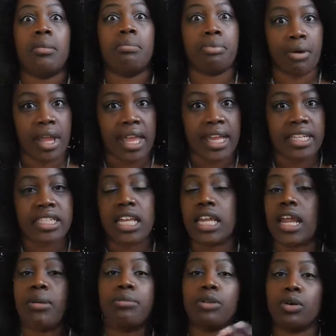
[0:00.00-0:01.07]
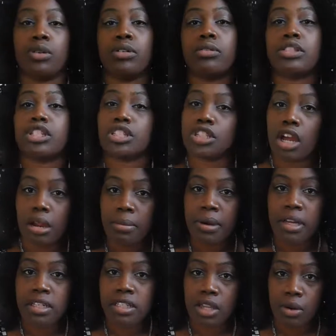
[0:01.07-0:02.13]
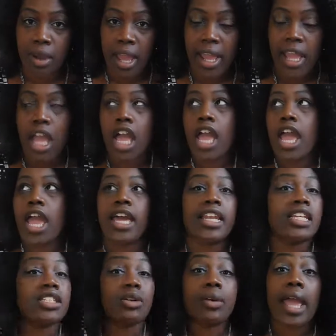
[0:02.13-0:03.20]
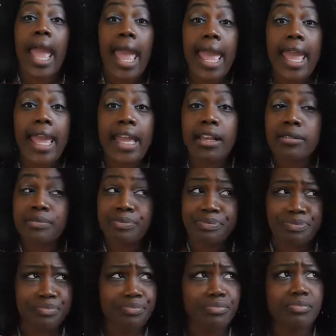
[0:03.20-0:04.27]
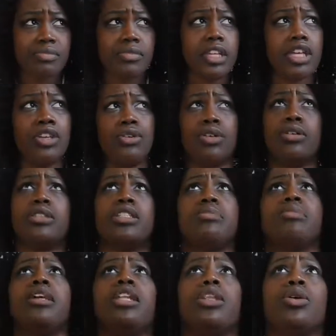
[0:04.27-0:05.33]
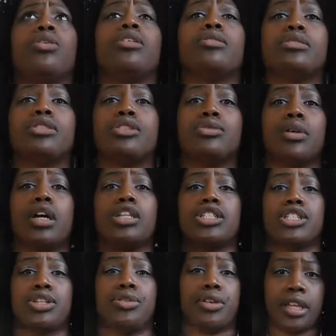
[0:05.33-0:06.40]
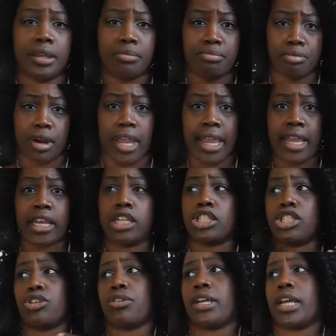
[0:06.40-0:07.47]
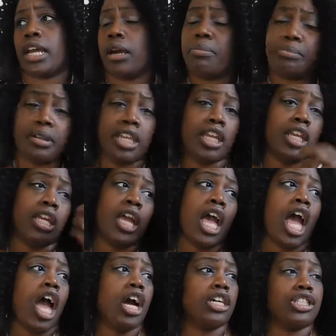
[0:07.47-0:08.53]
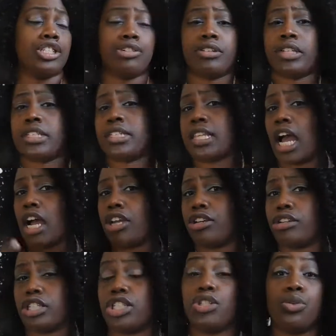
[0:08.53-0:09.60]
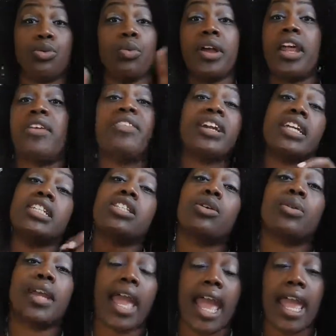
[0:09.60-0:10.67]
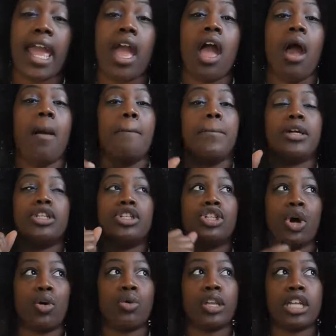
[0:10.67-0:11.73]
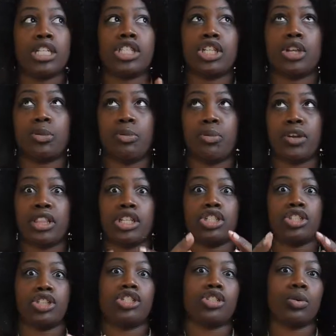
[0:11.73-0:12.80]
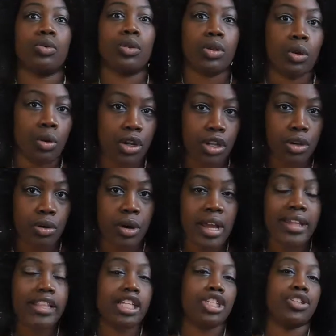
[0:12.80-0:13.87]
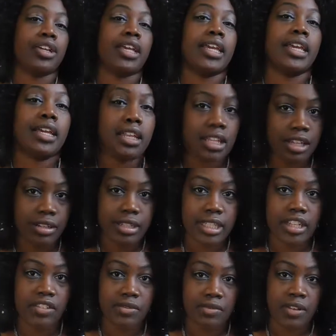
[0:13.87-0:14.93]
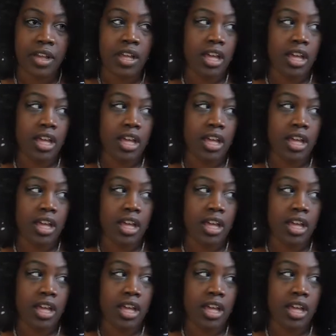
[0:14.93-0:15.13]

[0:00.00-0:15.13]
brands, and I'm loyal to Starbucks. Okay, and it's okay, you know, to be loyal to a certain brand, a certain company, a certain designer, shoe, whatever. It's okay. But don't get to the point that you're so loyal that you're killing yourself